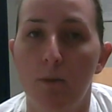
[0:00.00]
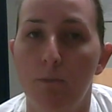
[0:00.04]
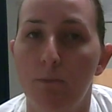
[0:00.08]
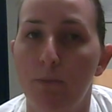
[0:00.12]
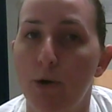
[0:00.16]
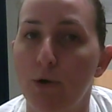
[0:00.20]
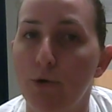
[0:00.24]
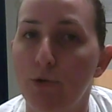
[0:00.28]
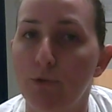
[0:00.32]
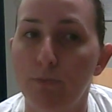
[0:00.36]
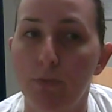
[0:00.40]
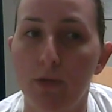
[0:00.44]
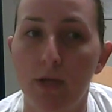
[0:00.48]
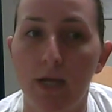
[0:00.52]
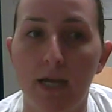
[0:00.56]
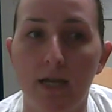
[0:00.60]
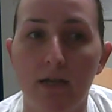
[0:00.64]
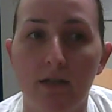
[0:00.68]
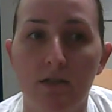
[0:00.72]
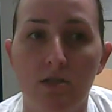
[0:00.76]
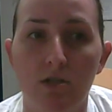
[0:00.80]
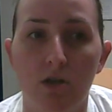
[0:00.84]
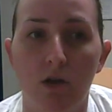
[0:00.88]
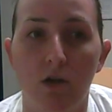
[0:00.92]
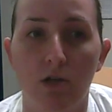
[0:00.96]
Both
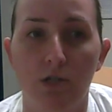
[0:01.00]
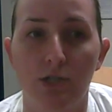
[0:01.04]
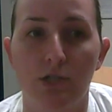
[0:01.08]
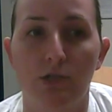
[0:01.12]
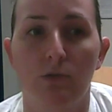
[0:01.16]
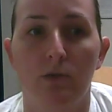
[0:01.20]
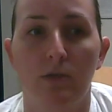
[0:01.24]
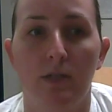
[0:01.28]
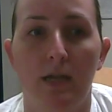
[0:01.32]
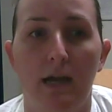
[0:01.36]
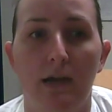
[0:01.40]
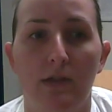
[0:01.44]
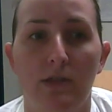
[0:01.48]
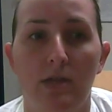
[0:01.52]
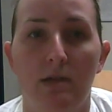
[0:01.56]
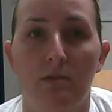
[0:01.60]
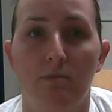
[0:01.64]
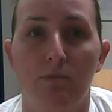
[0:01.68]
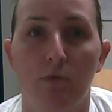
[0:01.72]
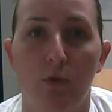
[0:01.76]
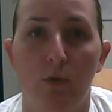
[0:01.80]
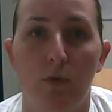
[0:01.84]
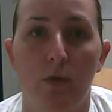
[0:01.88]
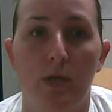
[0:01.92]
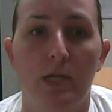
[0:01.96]
plans also allow the
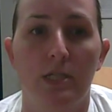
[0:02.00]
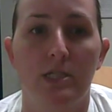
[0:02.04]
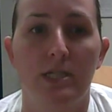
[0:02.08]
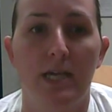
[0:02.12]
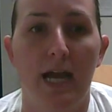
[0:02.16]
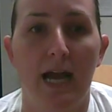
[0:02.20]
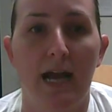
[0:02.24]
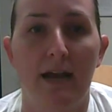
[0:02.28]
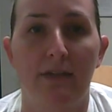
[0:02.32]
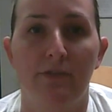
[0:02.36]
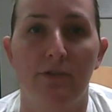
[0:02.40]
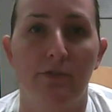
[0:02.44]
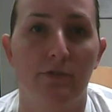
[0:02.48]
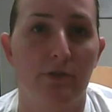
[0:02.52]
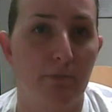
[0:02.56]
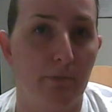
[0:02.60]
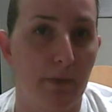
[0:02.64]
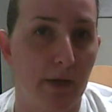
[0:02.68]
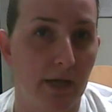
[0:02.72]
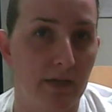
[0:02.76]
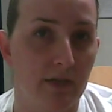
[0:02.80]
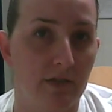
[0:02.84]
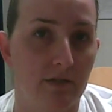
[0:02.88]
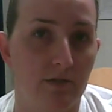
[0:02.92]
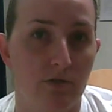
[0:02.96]
employee to add their
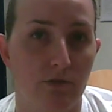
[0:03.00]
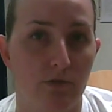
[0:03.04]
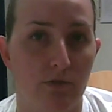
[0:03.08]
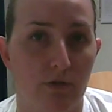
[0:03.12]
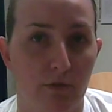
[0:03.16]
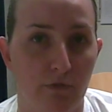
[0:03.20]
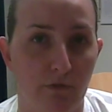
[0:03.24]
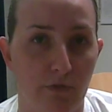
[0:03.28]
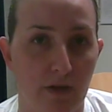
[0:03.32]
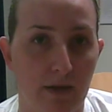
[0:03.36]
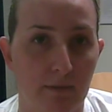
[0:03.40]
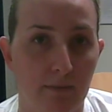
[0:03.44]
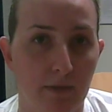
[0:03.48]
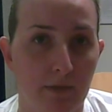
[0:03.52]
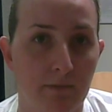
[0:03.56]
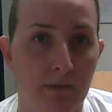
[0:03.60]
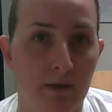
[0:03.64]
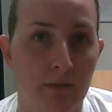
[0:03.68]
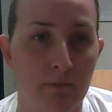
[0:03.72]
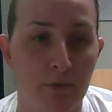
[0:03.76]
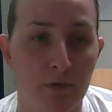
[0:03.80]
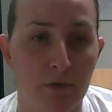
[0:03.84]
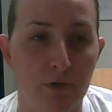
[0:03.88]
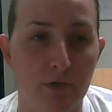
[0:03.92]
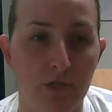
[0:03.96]
dependents or their family
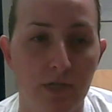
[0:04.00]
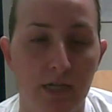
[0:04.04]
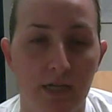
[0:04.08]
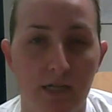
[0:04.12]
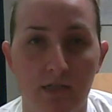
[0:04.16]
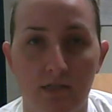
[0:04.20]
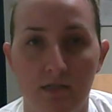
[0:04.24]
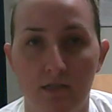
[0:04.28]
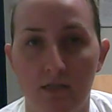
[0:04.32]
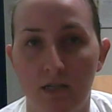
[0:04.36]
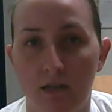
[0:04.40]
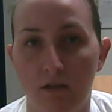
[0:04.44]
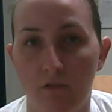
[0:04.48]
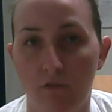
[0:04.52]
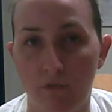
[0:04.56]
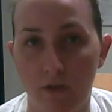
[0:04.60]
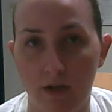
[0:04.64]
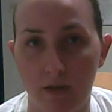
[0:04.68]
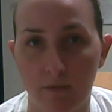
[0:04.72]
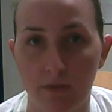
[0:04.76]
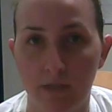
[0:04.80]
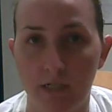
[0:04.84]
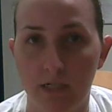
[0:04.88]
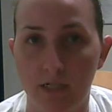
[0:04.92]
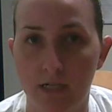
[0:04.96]
members, hence the
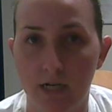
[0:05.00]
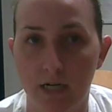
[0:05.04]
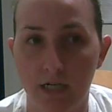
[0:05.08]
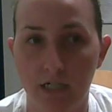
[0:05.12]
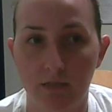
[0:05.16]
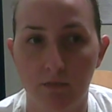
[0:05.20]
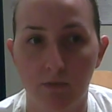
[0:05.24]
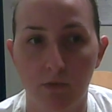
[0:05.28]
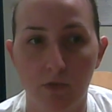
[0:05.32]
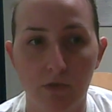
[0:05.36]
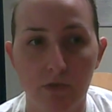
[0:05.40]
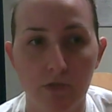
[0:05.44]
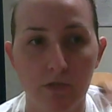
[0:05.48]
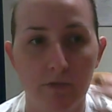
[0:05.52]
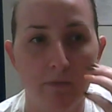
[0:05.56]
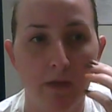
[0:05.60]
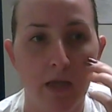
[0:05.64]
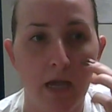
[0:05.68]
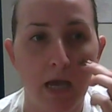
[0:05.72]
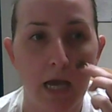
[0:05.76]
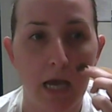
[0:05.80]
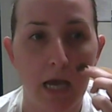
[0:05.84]
family deductibles.